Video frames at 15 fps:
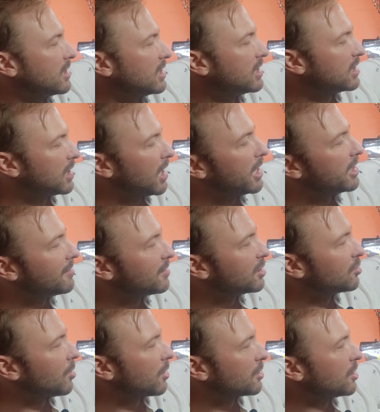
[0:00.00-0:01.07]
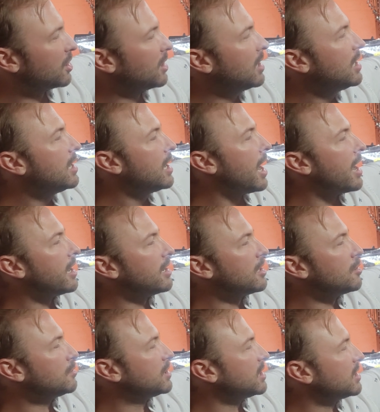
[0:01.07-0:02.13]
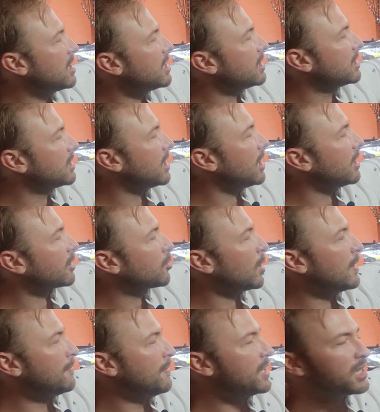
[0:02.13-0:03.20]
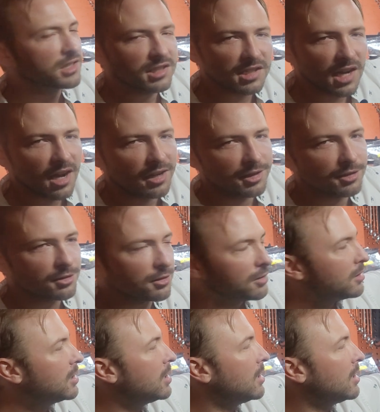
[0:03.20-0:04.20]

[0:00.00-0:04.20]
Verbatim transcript: the design of the structure, and it uses this grid fin style